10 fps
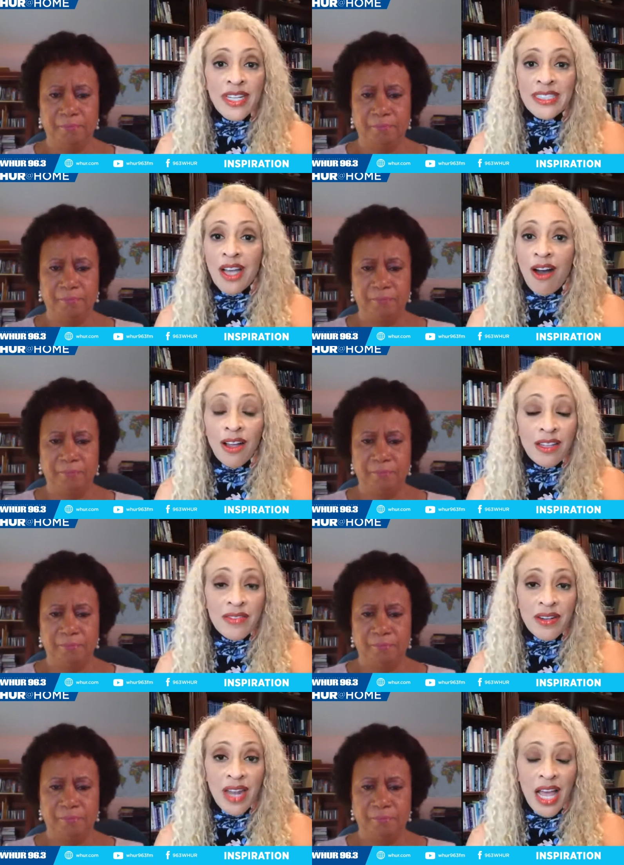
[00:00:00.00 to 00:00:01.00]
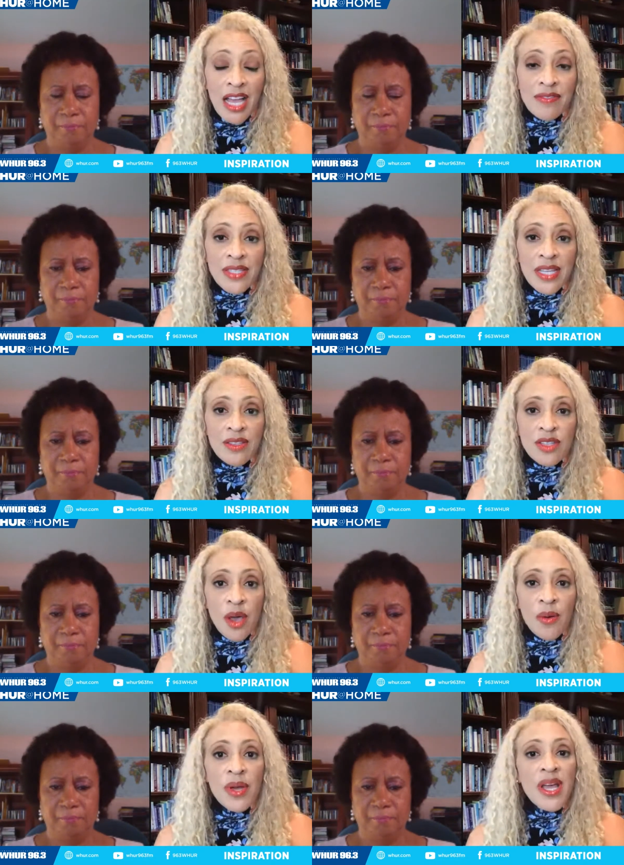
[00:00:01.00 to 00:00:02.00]
Speaker 1: into all of their lives and
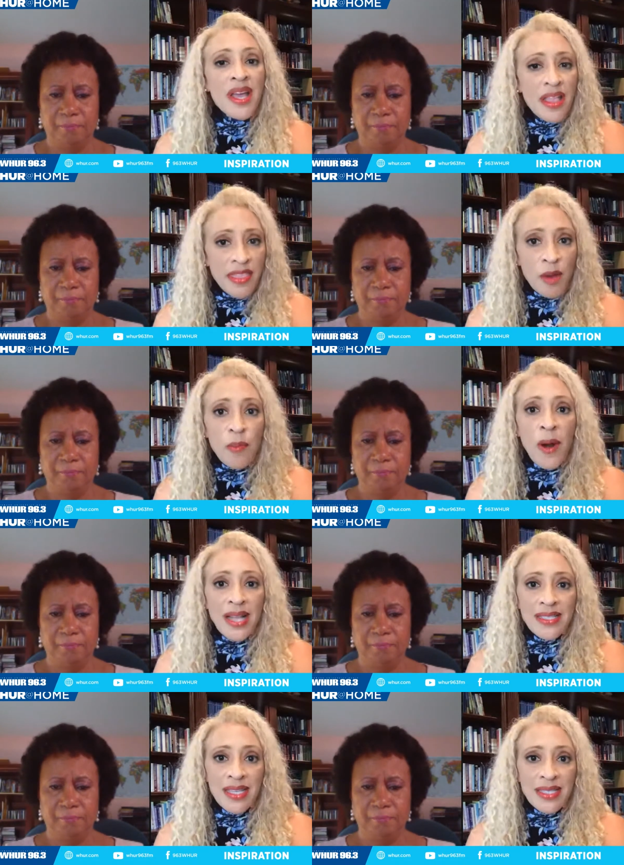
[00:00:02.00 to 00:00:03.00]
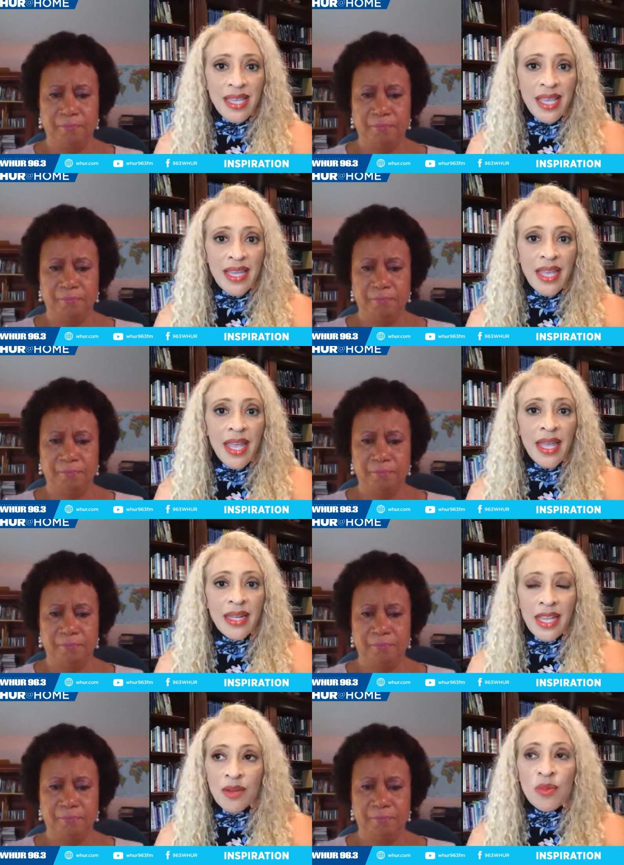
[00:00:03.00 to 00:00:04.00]
so they're processing it
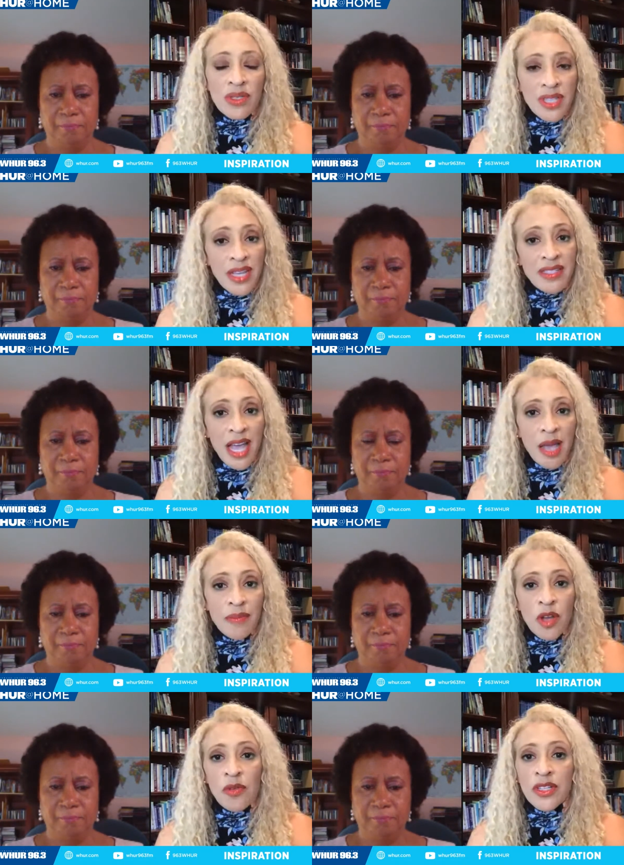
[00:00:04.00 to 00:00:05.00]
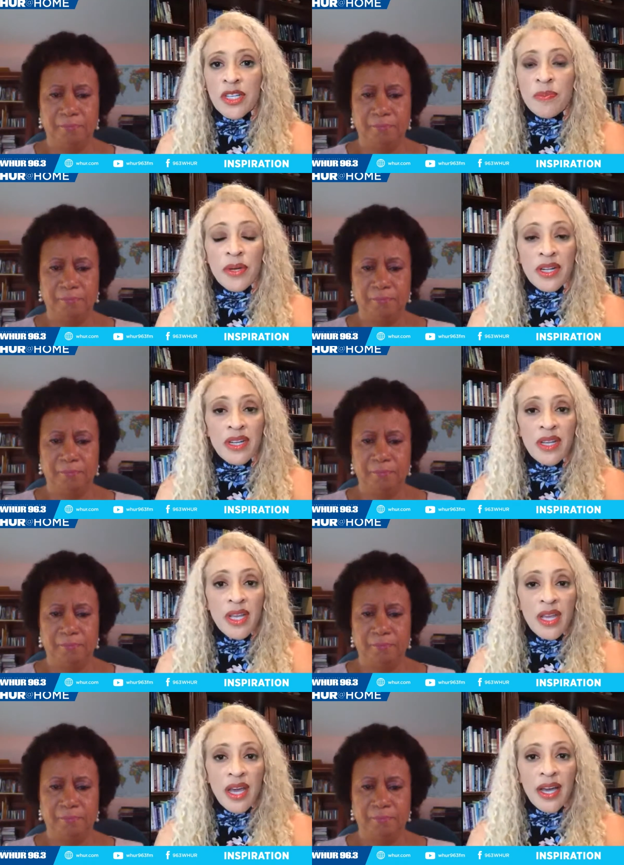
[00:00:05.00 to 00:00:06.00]
and it will take time no one can put
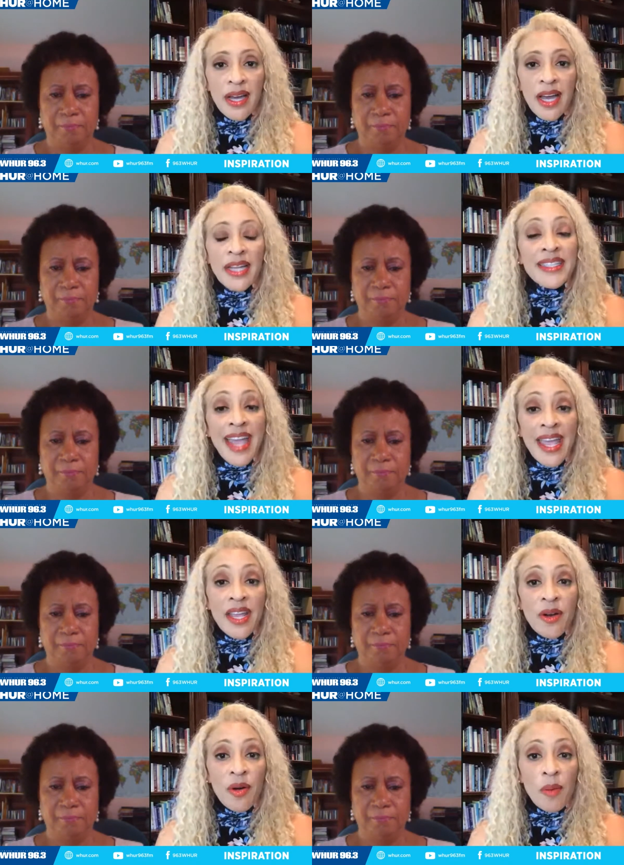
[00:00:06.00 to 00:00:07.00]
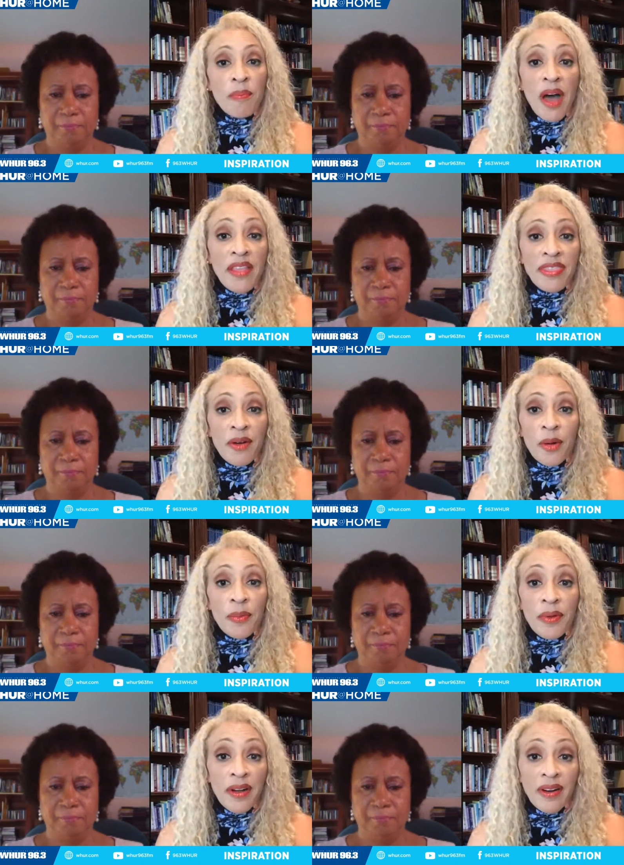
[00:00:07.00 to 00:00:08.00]
uh, a day or a month or
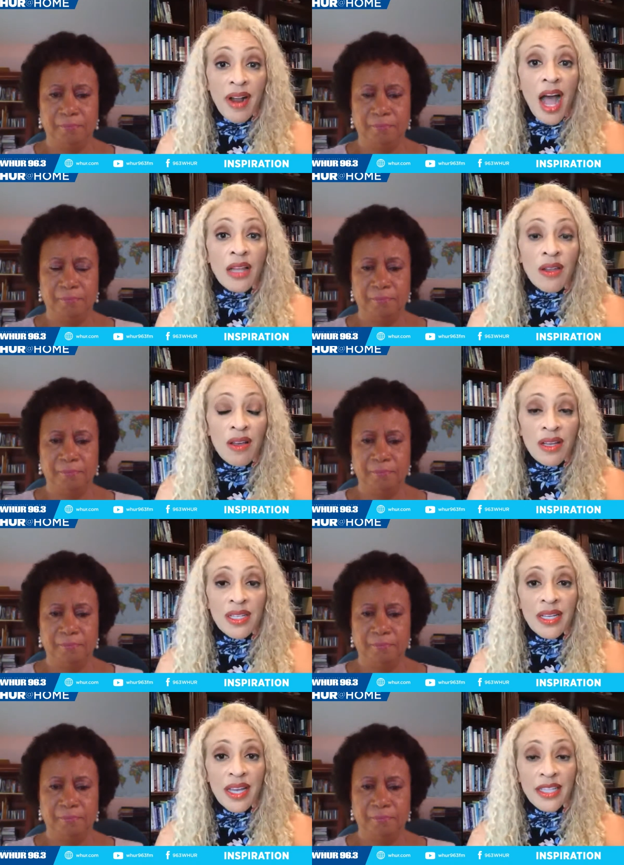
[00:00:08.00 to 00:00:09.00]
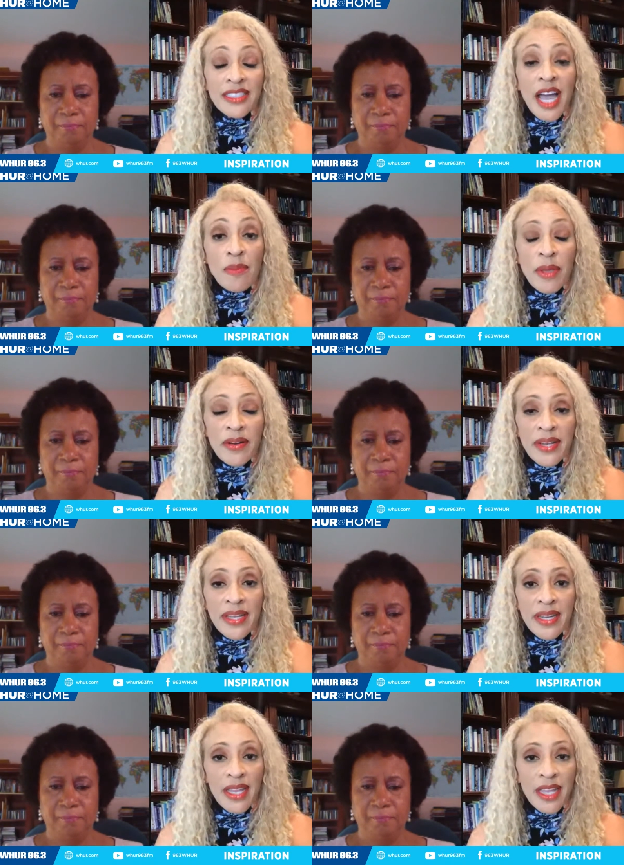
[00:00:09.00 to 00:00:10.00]
or how long a time
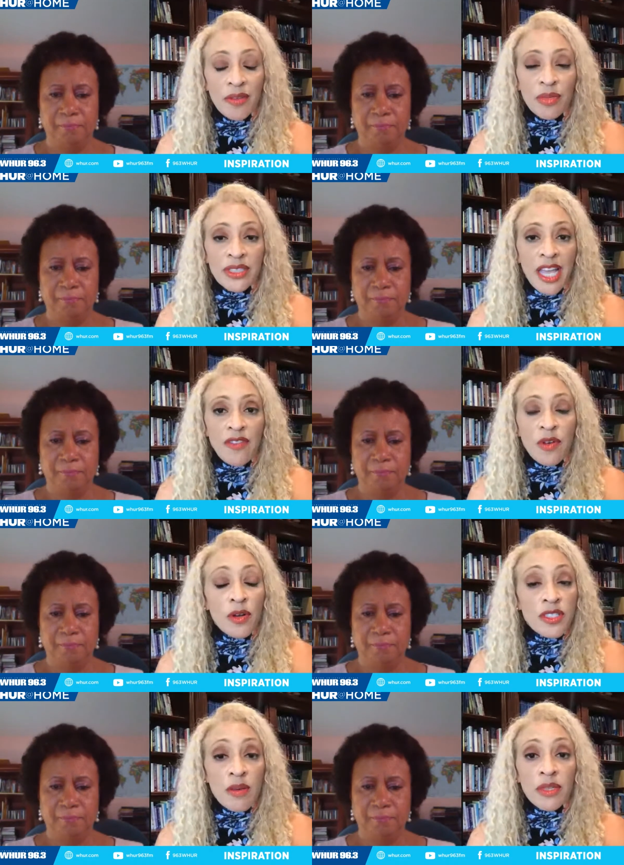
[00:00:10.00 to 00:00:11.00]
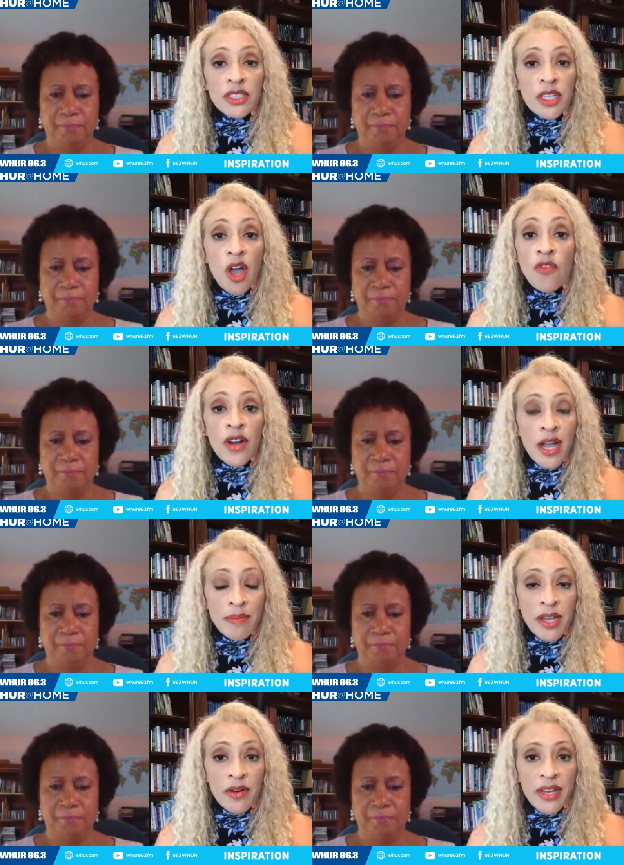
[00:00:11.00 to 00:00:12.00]
period it will take for someone to overcome
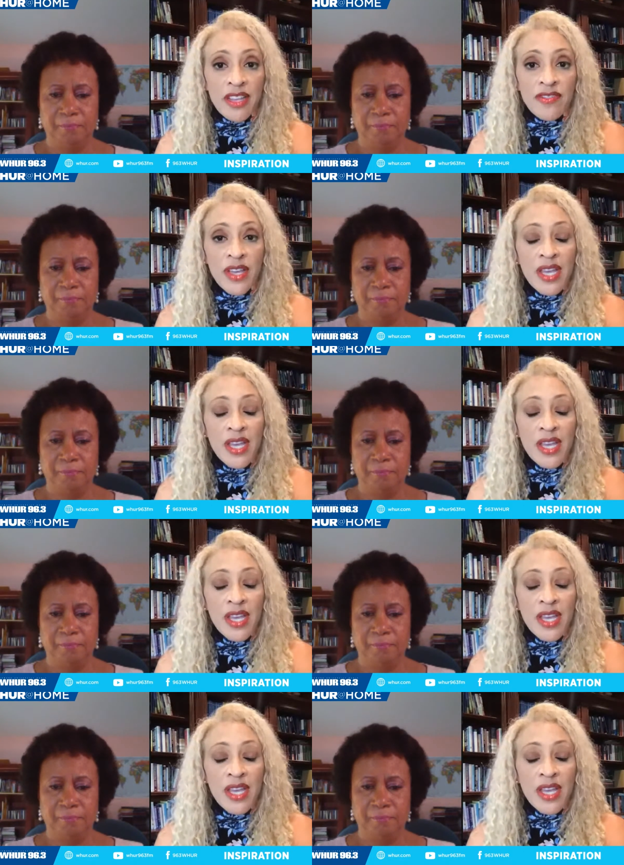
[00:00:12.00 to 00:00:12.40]
their grief.